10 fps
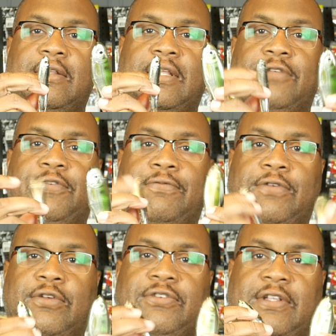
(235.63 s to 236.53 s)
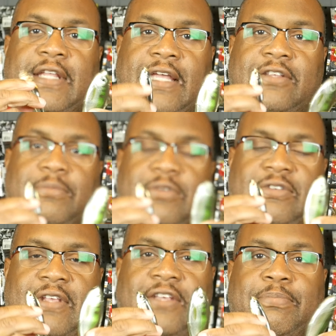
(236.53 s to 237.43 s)
and if you've used it and had some
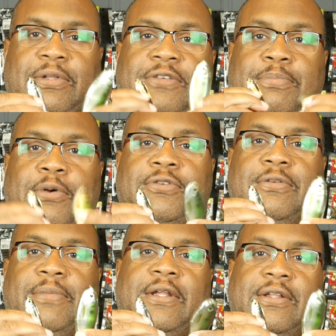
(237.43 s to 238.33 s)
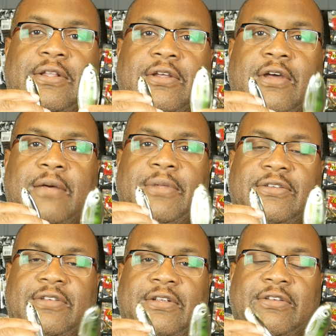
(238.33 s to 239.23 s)
success, please post about it in the comment
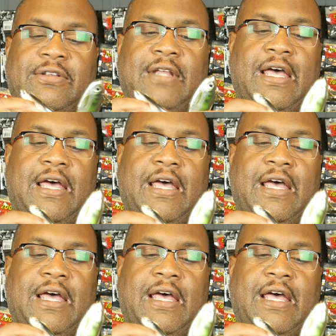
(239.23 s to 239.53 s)
section.